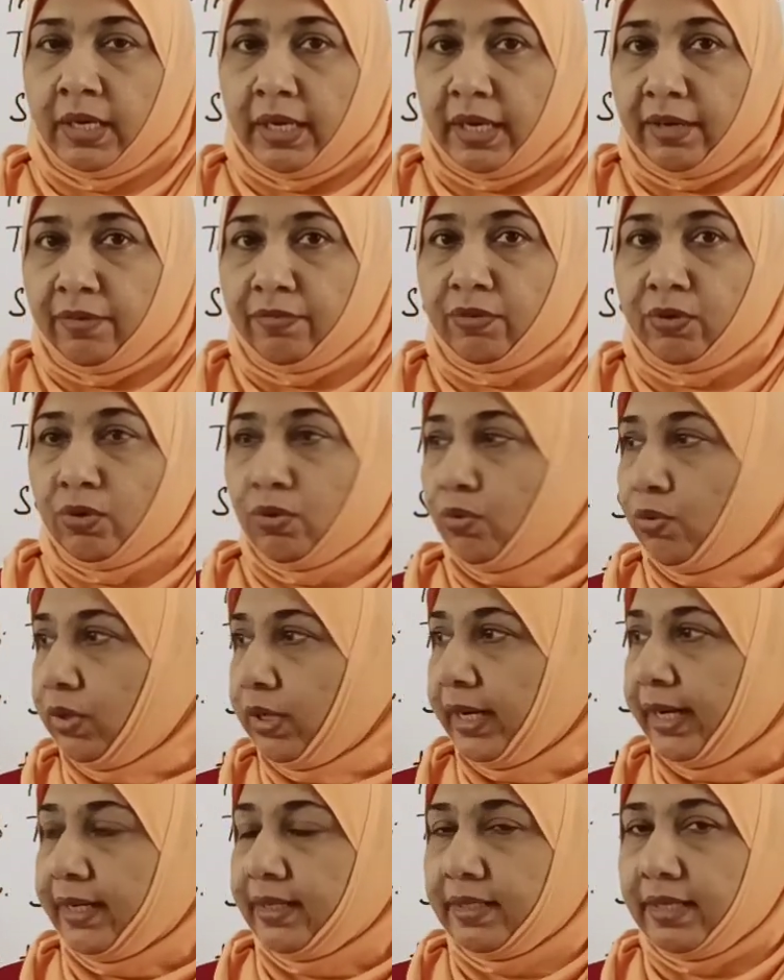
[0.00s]
if you
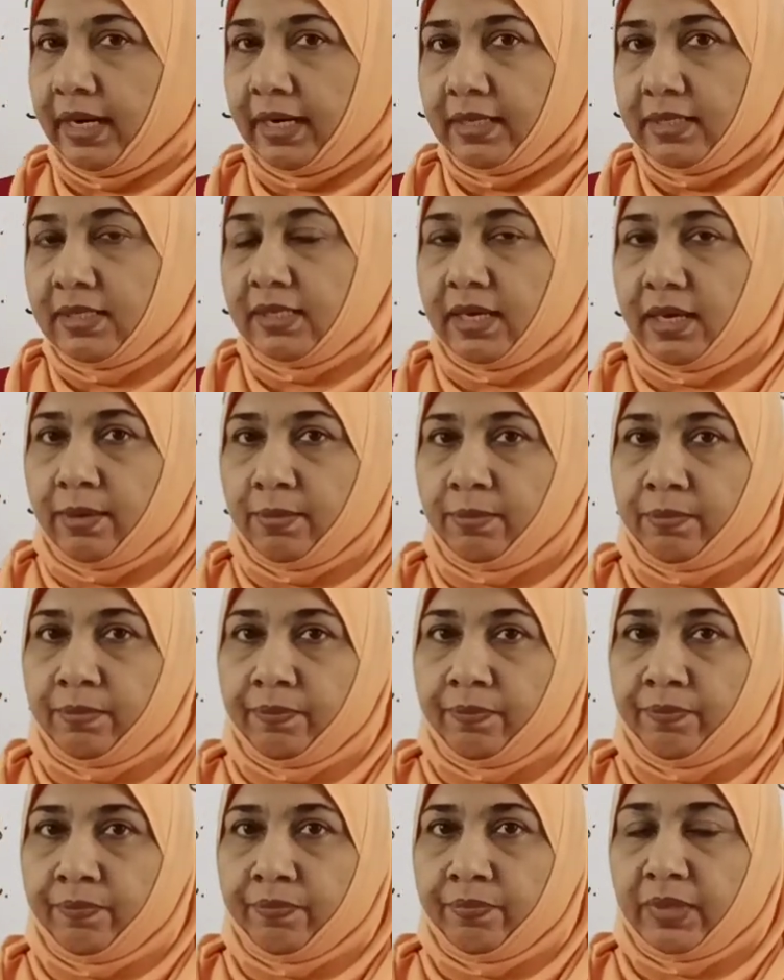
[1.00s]
don't get that
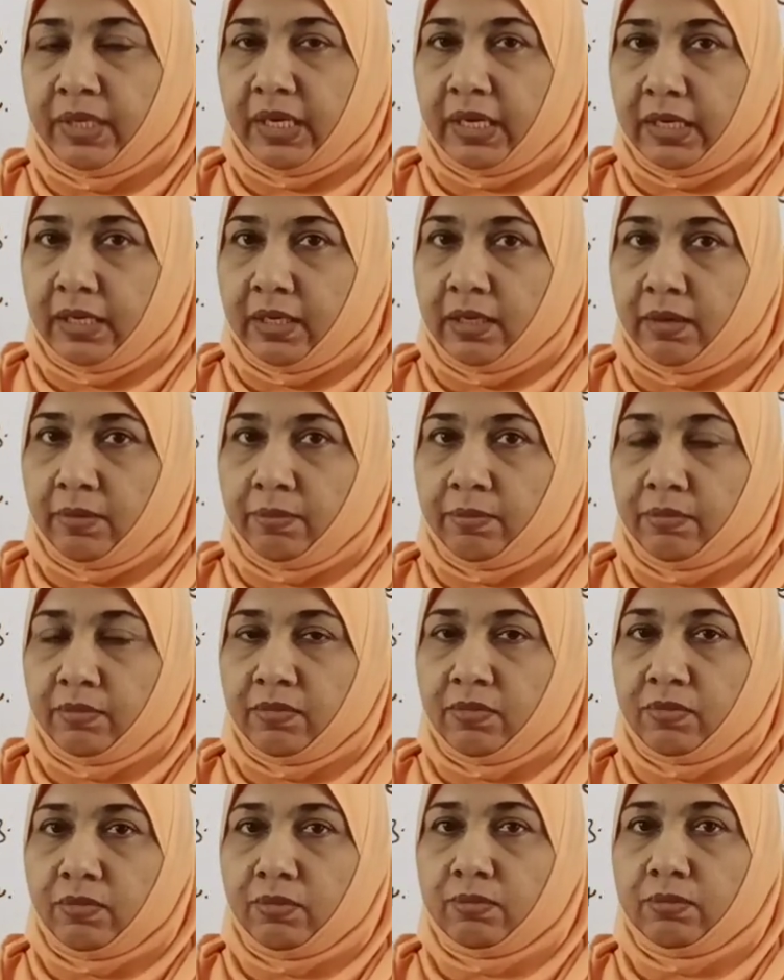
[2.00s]
same
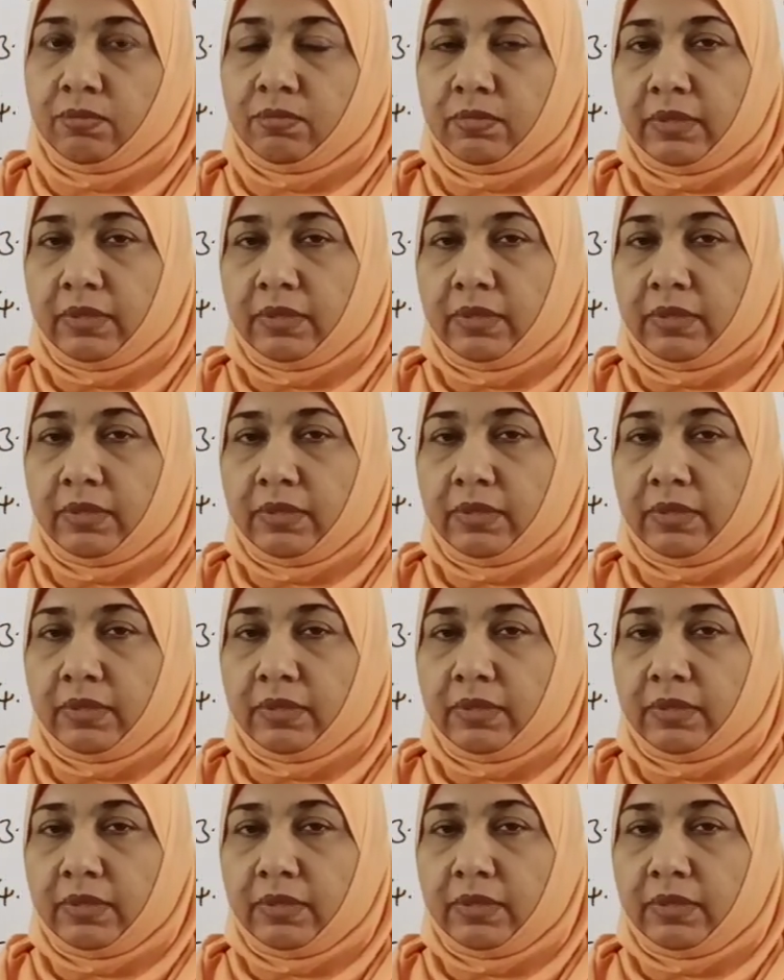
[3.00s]
idiom,